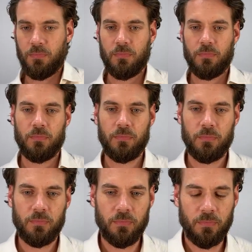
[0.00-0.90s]

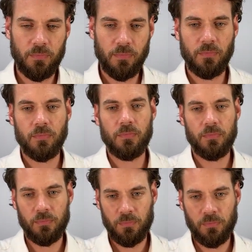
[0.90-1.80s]

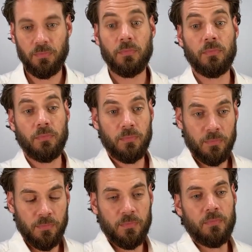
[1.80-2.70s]

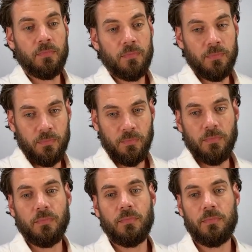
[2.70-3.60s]

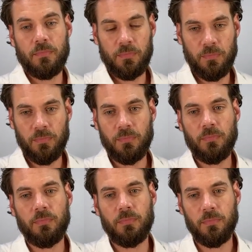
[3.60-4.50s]

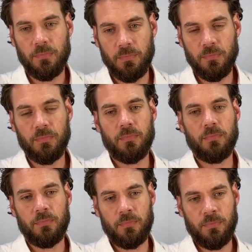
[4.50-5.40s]

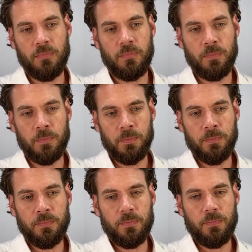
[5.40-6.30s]

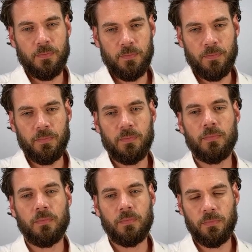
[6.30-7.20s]

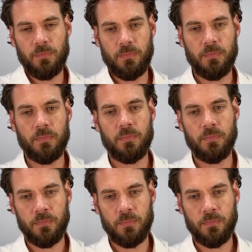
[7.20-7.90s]
The person shown says nothing.